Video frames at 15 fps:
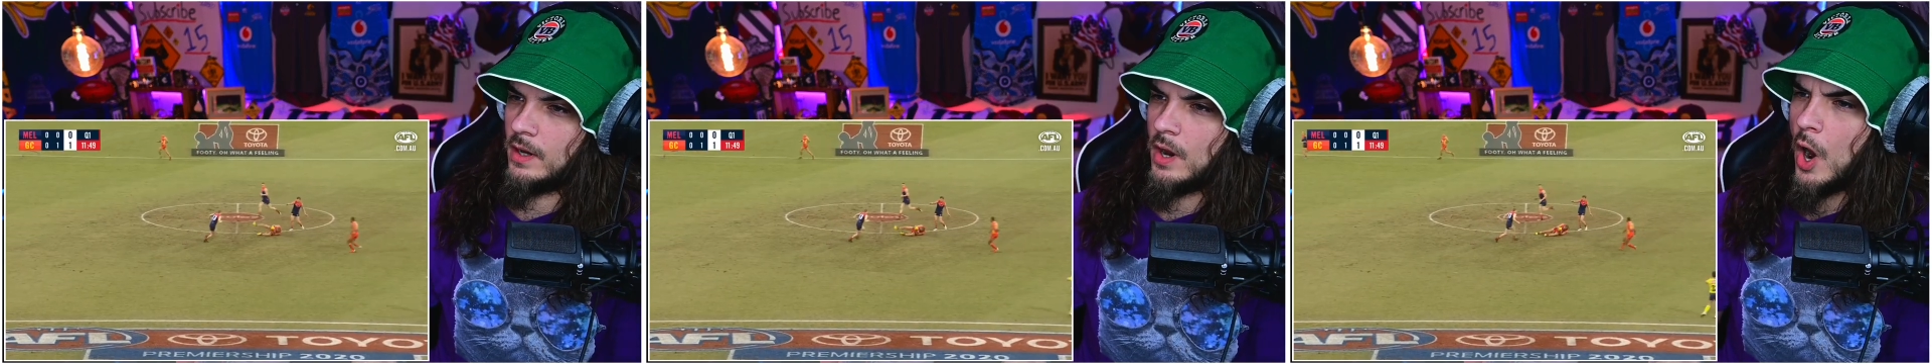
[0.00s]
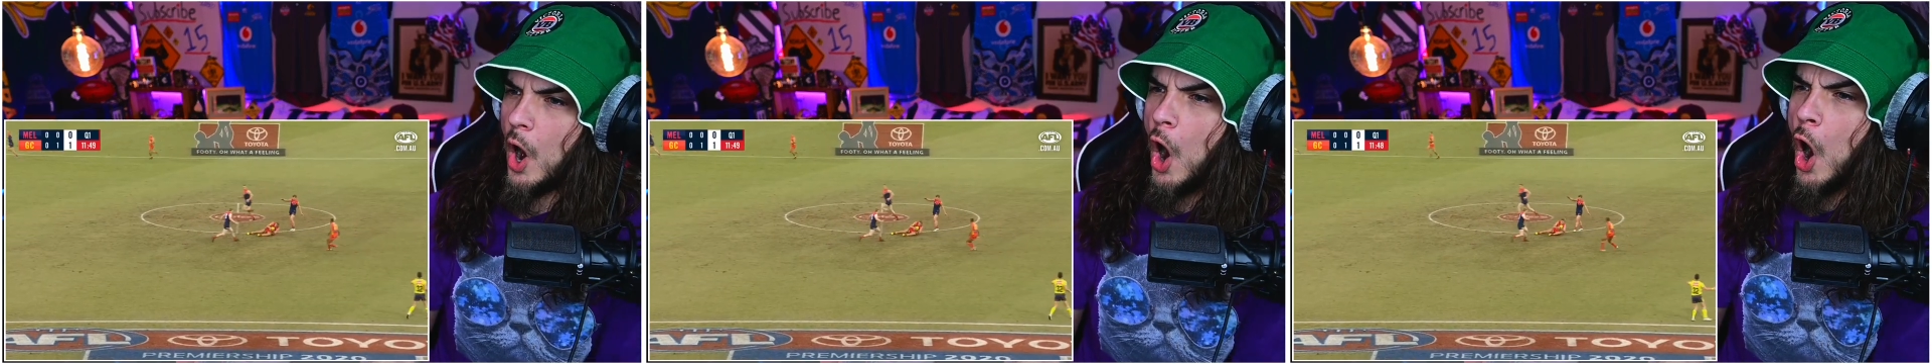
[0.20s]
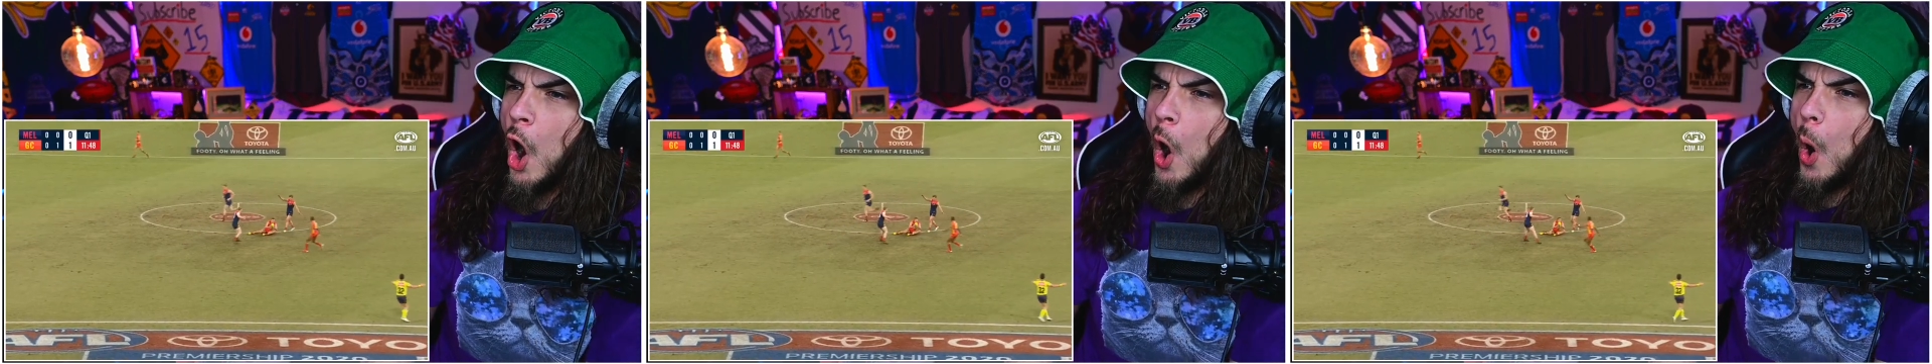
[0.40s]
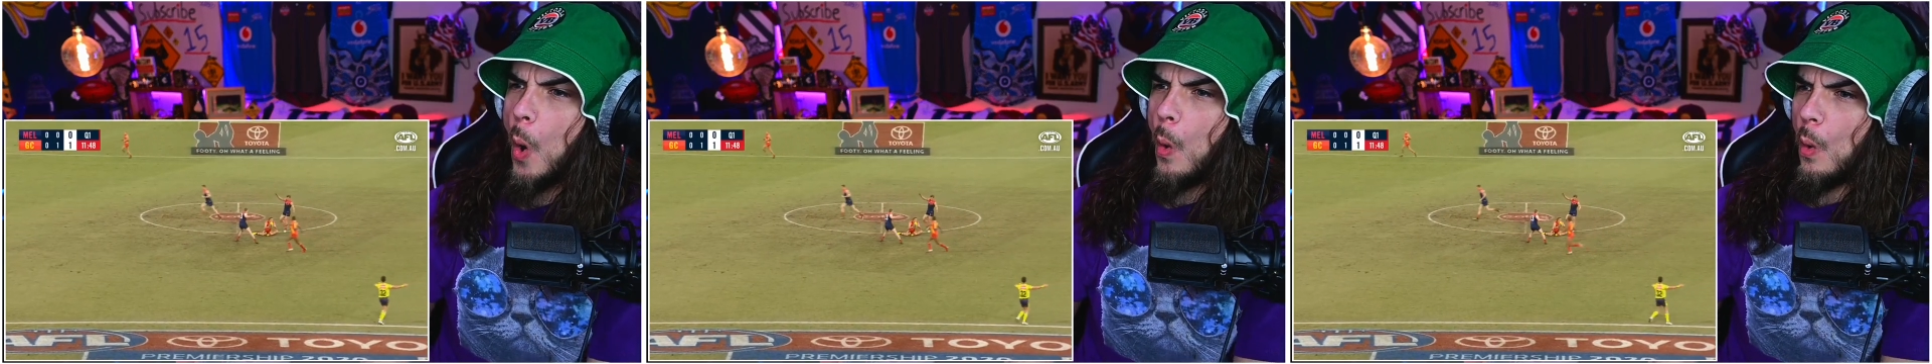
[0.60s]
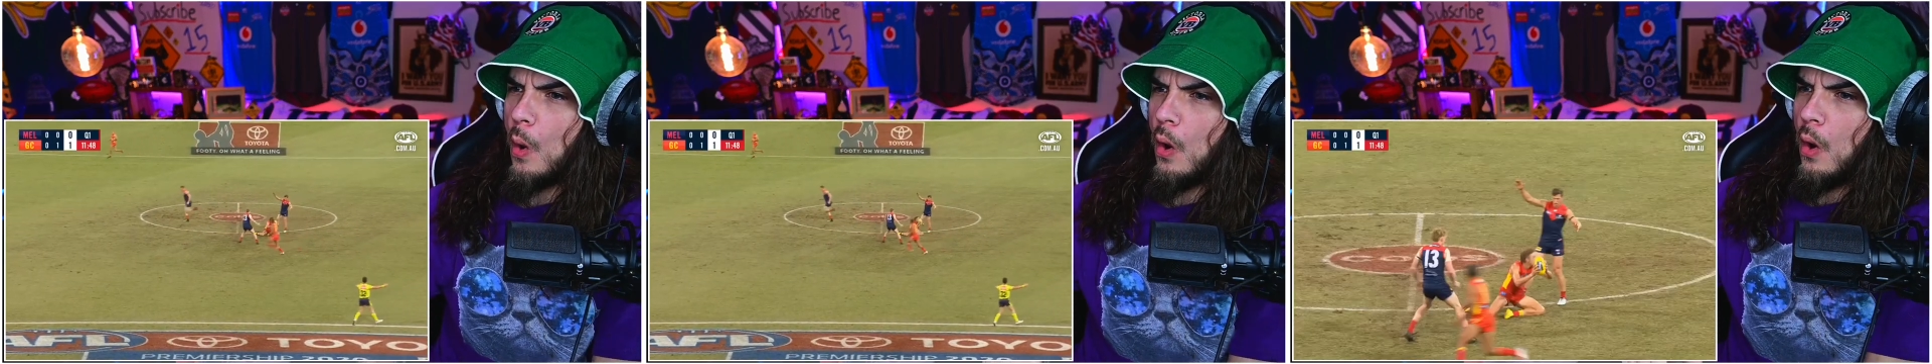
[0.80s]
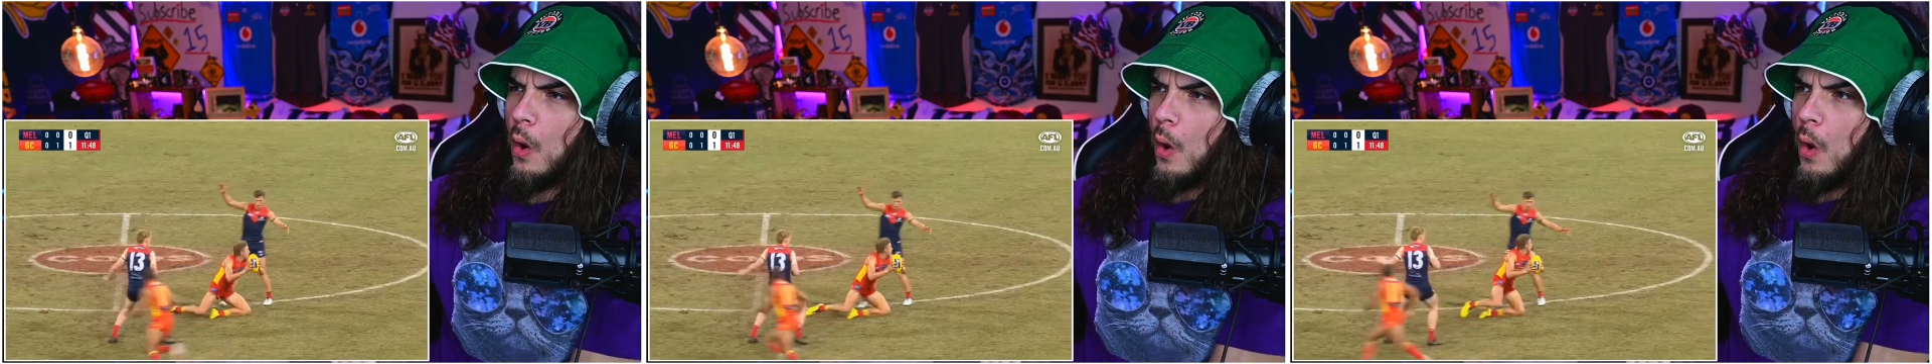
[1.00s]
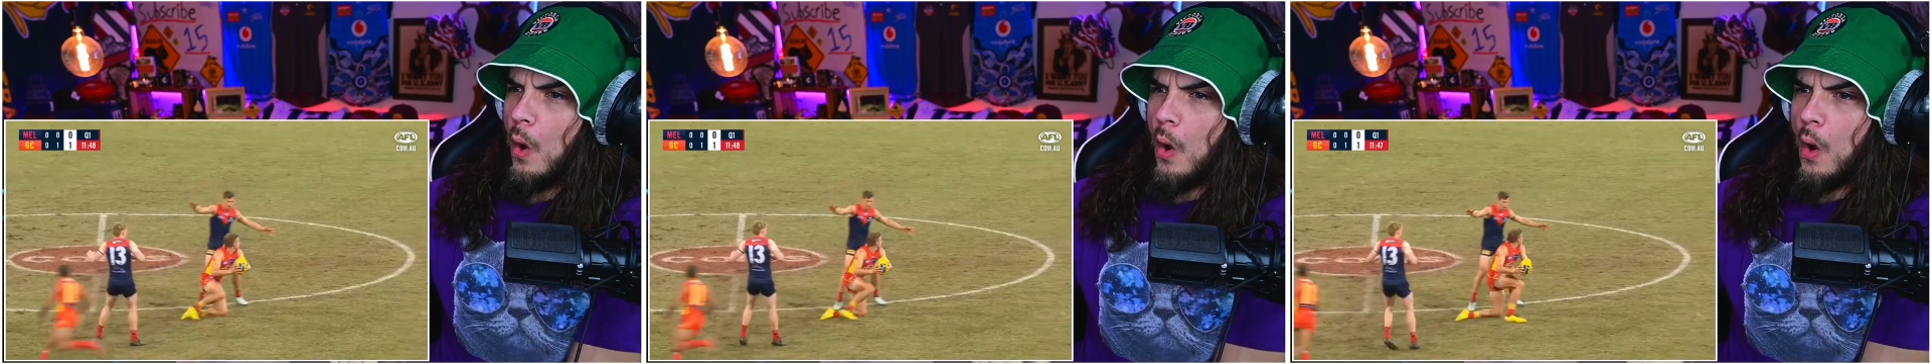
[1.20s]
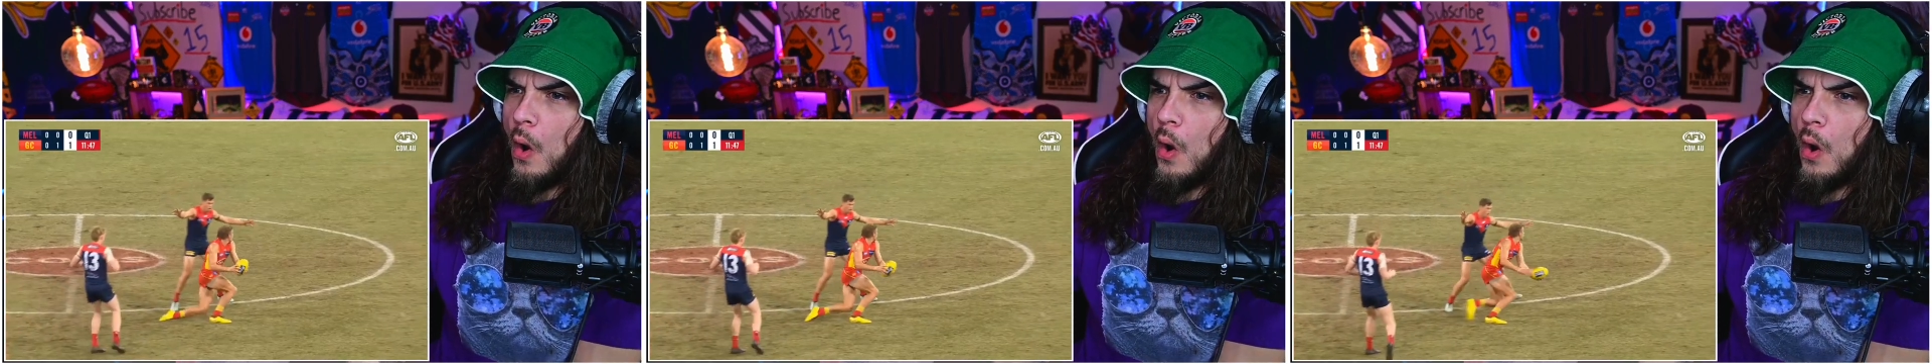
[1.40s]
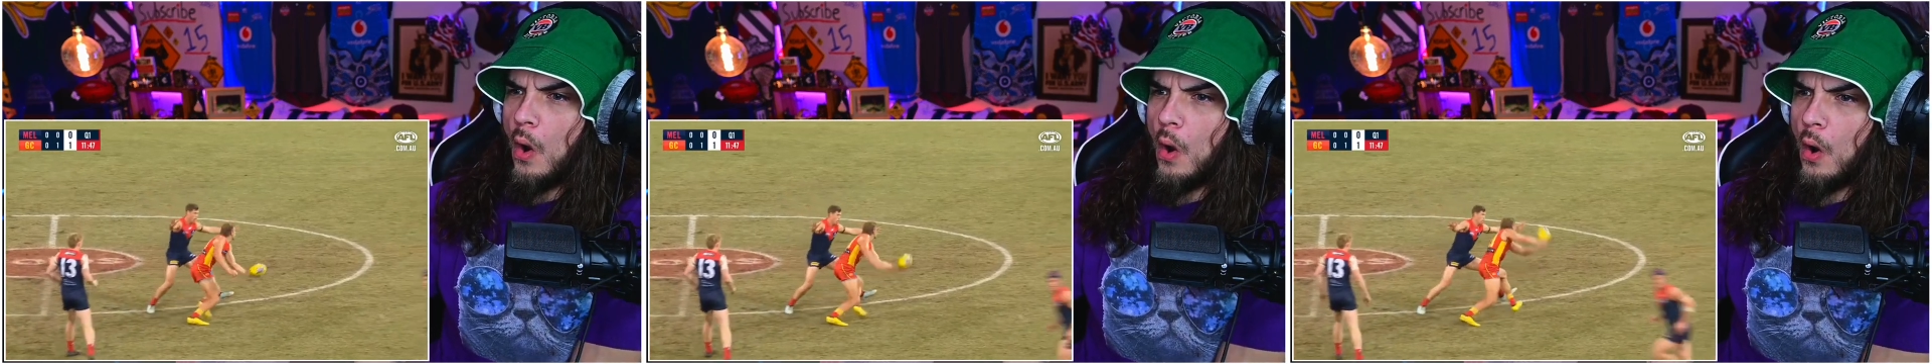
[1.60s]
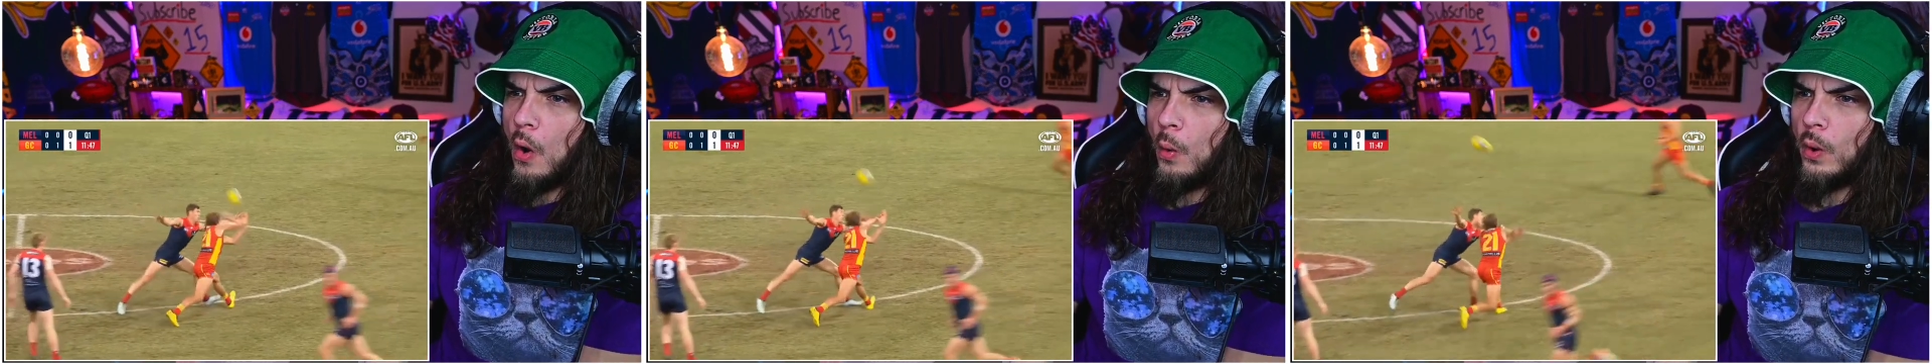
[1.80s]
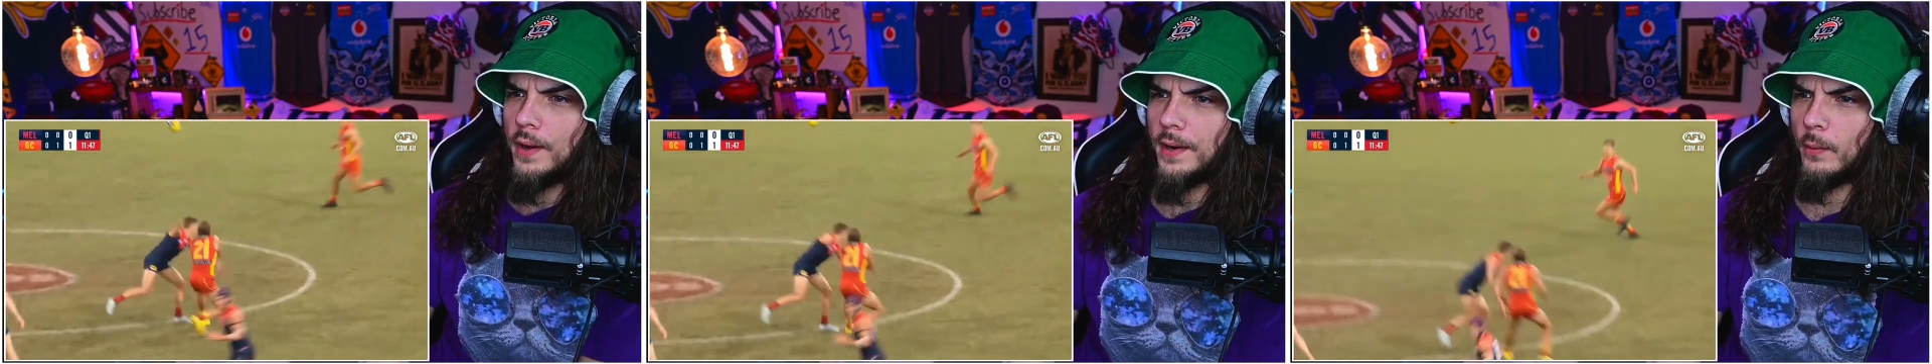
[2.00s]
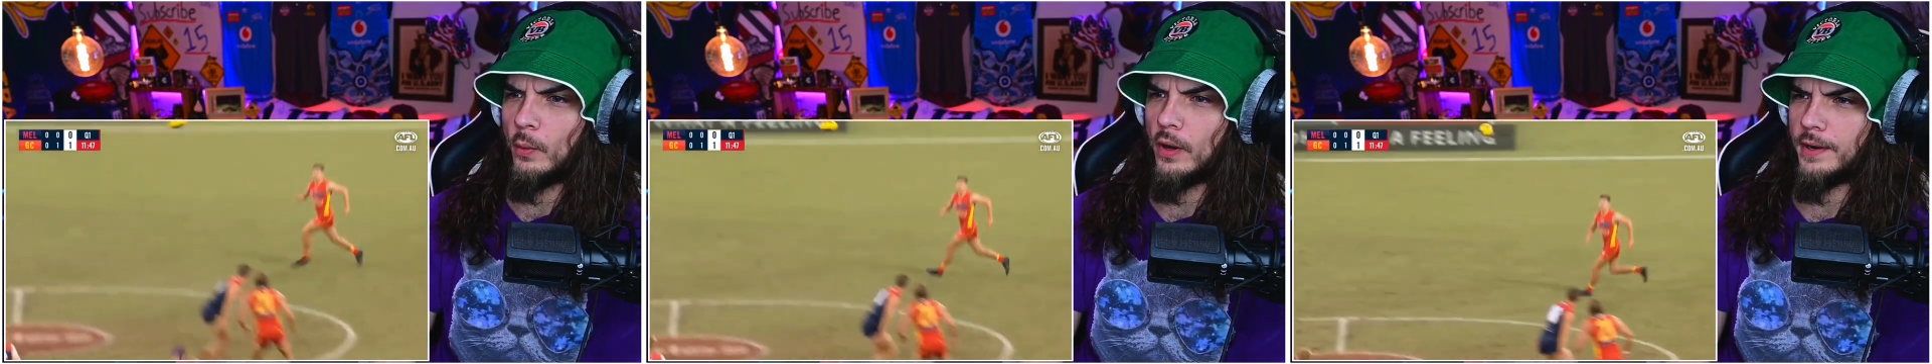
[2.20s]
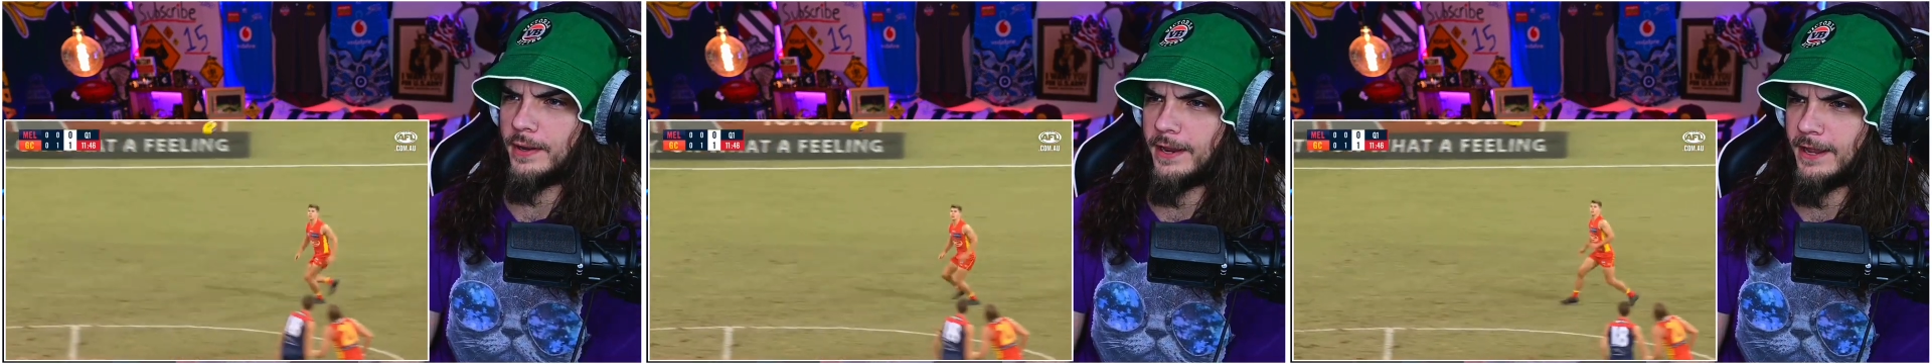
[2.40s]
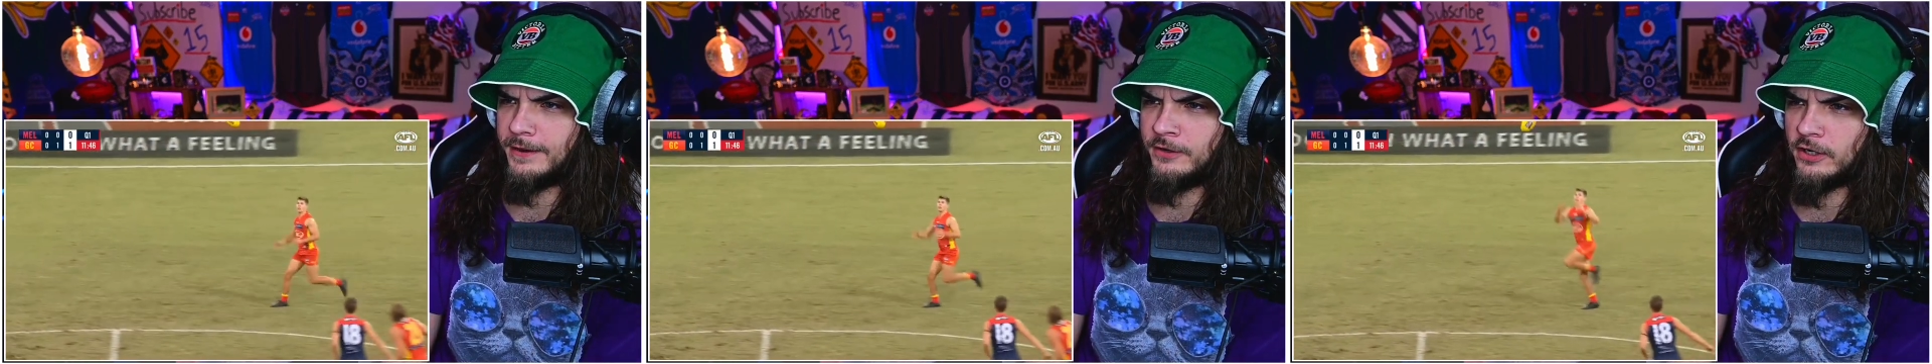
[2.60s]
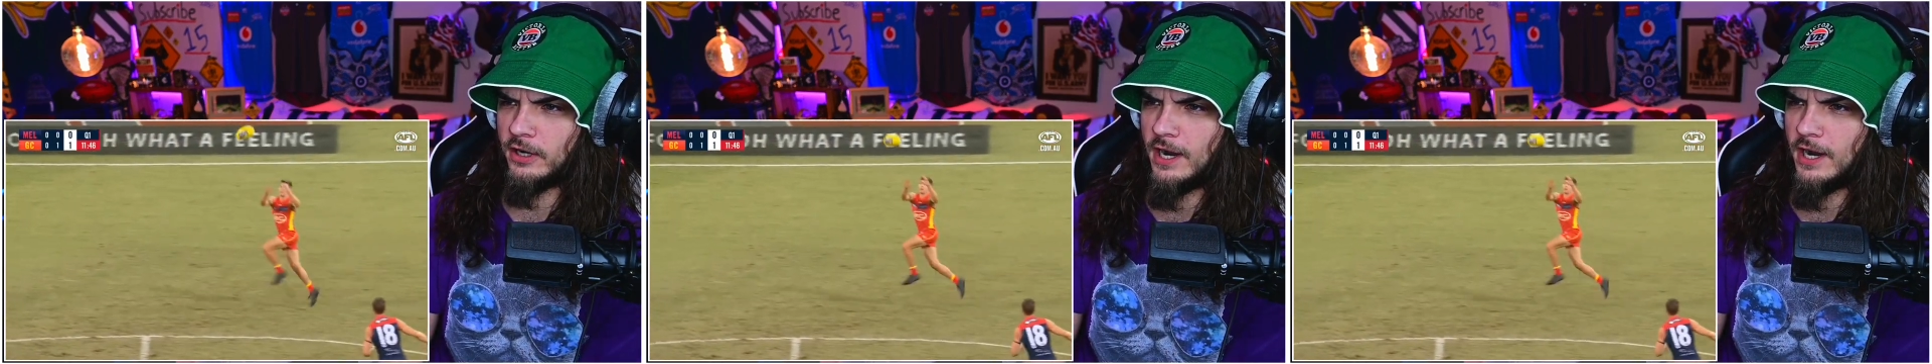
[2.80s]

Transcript: Oh! What a one-hander.